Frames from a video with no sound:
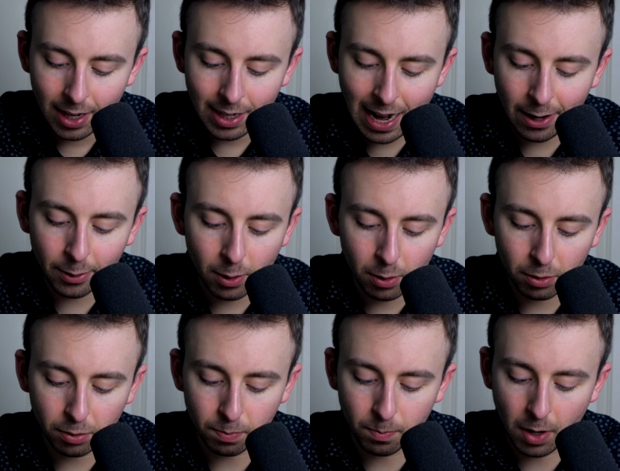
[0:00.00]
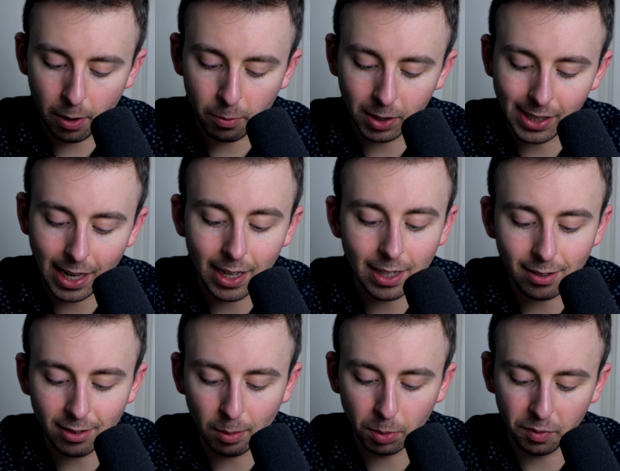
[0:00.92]
Now, there's not really any
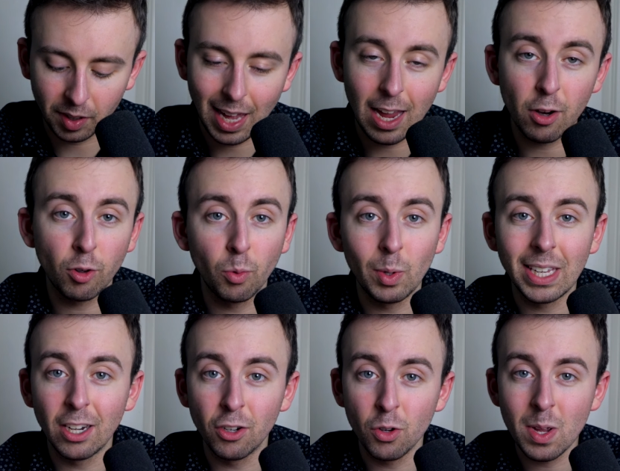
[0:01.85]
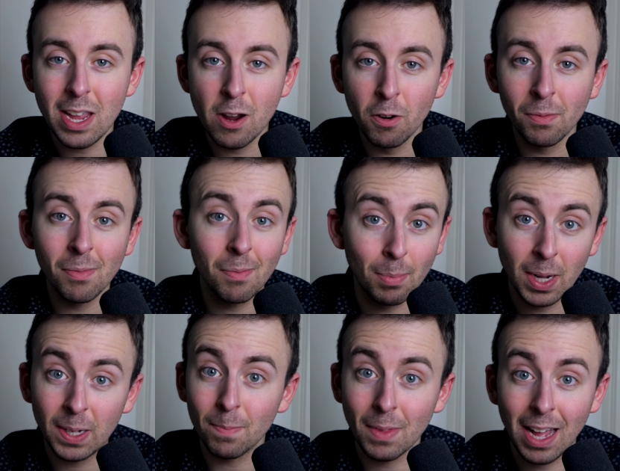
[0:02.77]
simplification we can do here,
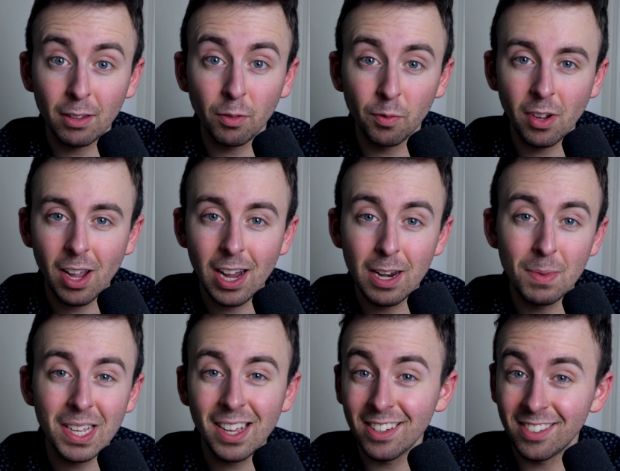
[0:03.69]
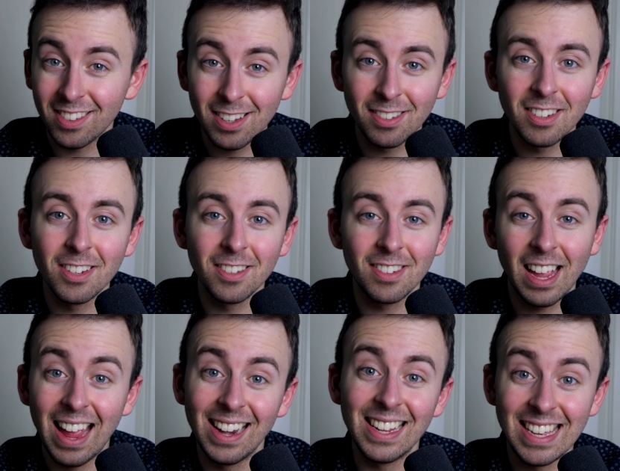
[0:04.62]
but that's fine because this is
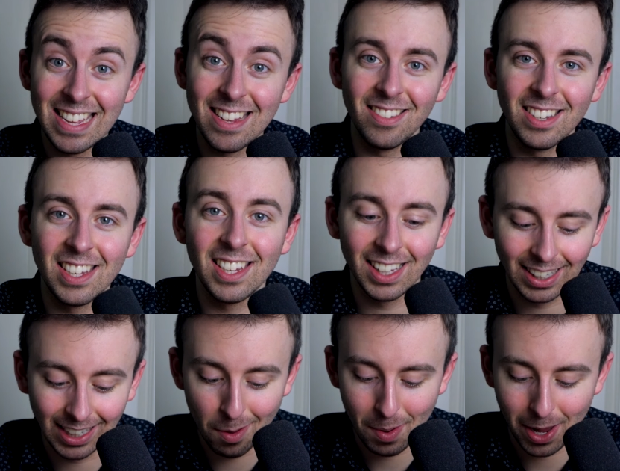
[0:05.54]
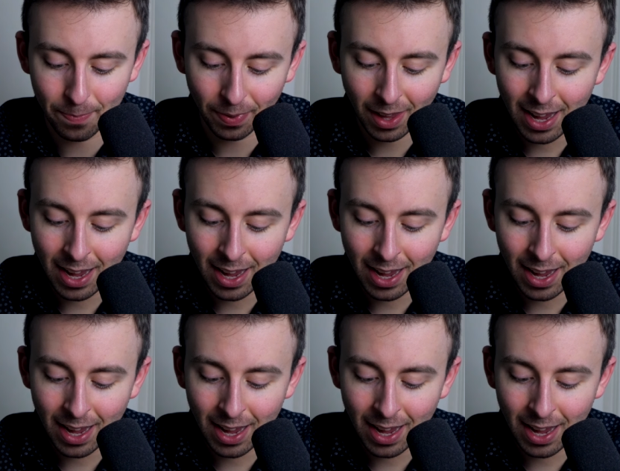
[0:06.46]
an easy limit.